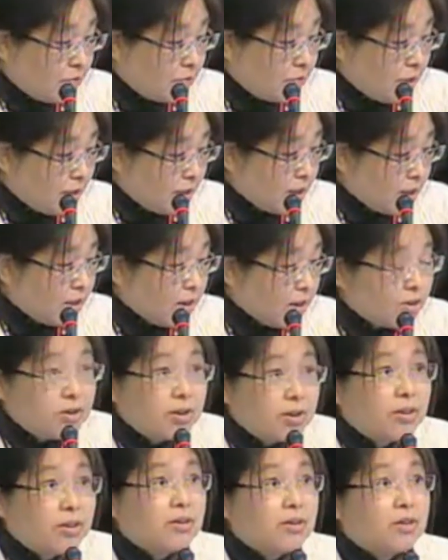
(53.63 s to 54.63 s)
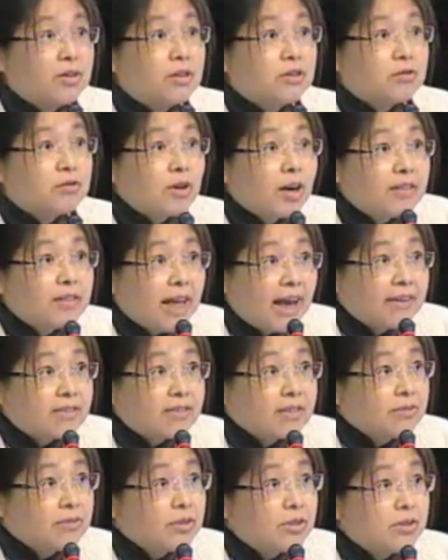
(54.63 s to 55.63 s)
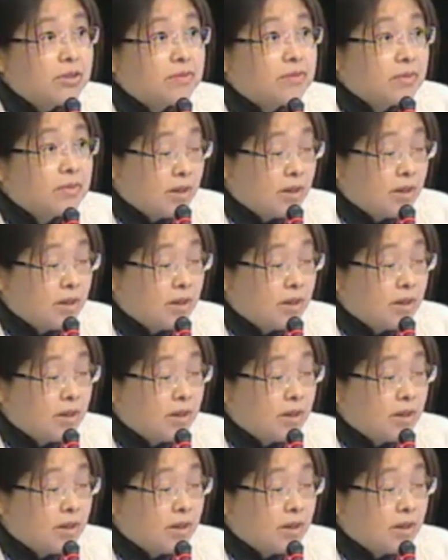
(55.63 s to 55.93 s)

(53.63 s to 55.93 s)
meetings from Athens,